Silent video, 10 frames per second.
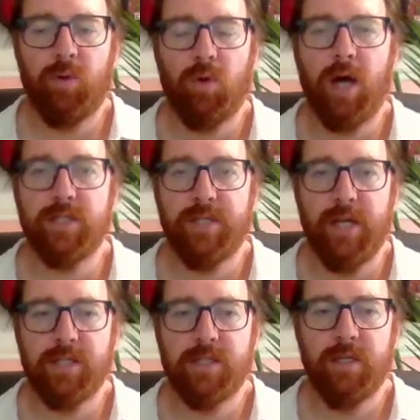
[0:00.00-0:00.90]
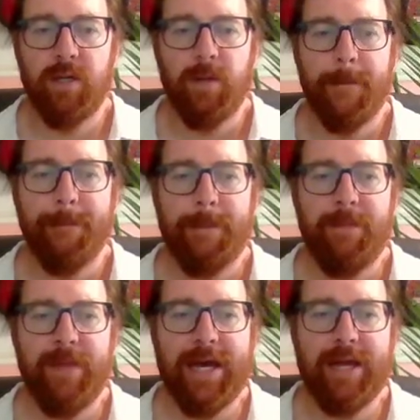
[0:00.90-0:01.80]
process
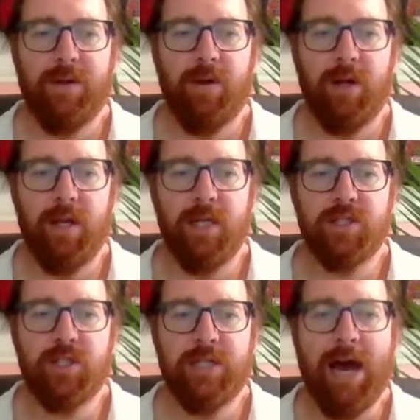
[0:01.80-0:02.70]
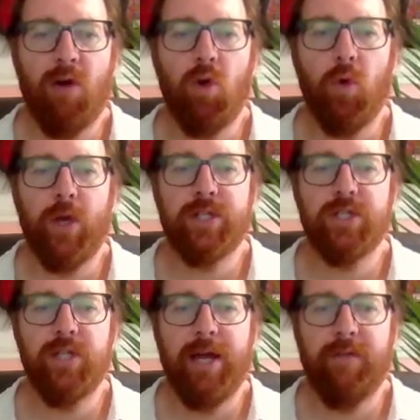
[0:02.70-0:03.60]
that is now going
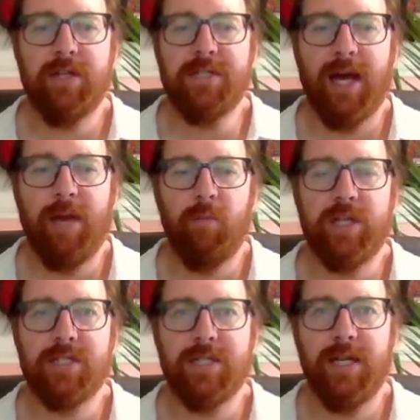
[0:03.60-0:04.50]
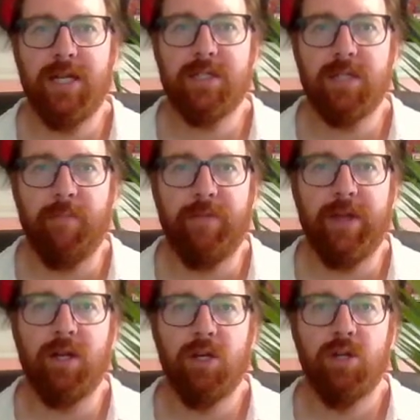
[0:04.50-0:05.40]
to, every time we send it
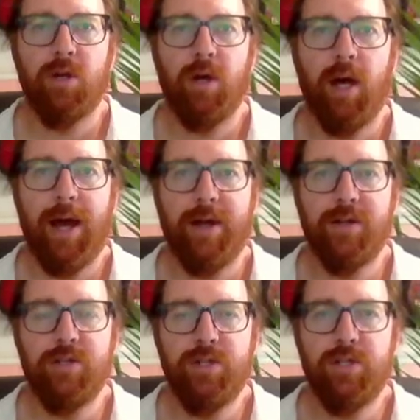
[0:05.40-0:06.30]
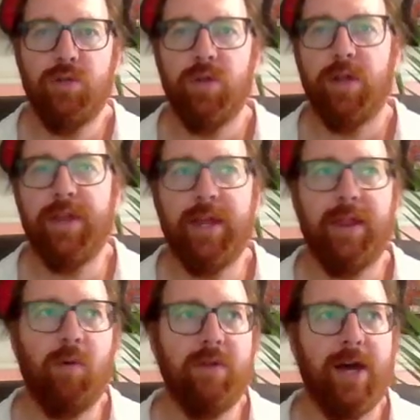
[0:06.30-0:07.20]
something, do the thing
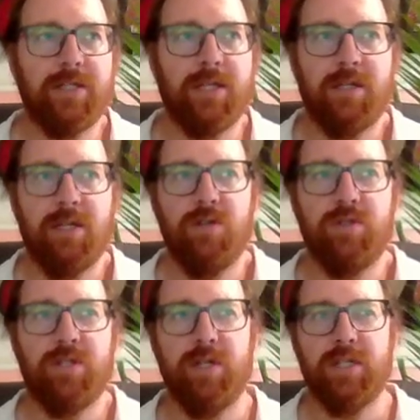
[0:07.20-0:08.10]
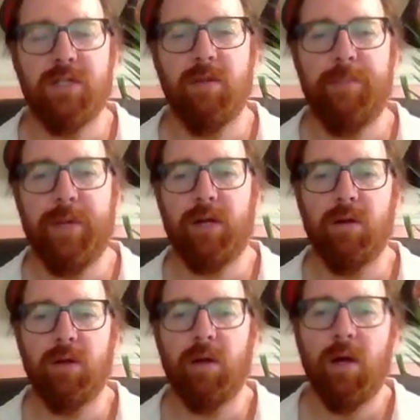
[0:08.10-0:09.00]
that we've asked it to do. So it's a
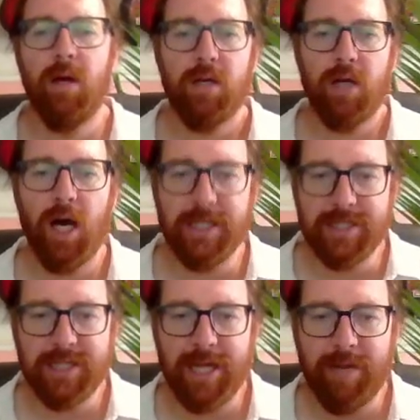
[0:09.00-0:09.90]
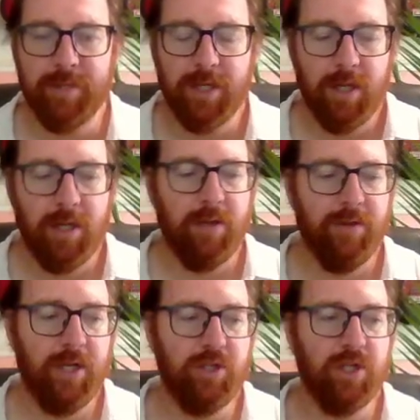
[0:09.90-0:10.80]
bigger concept
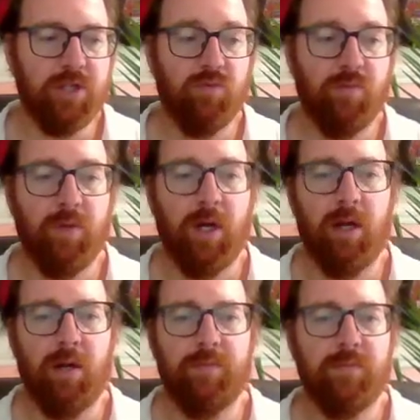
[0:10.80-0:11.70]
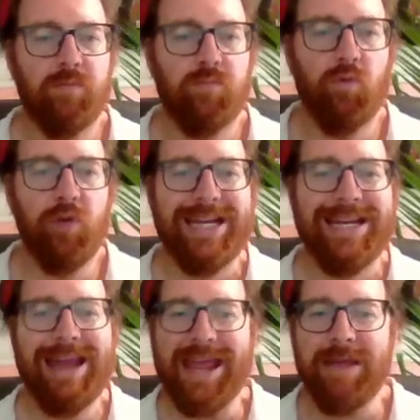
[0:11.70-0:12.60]
than just
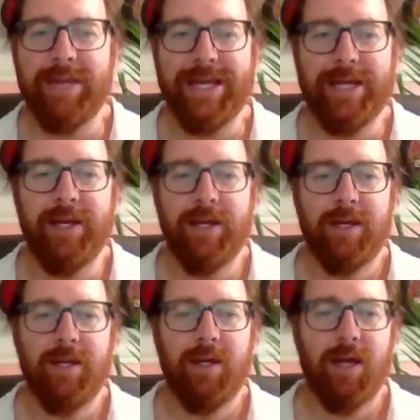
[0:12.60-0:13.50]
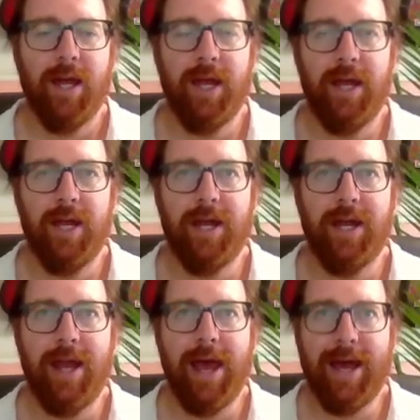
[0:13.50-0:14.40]
renaming
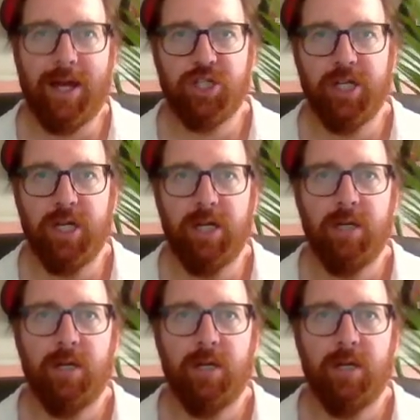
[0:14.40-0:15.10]
an action,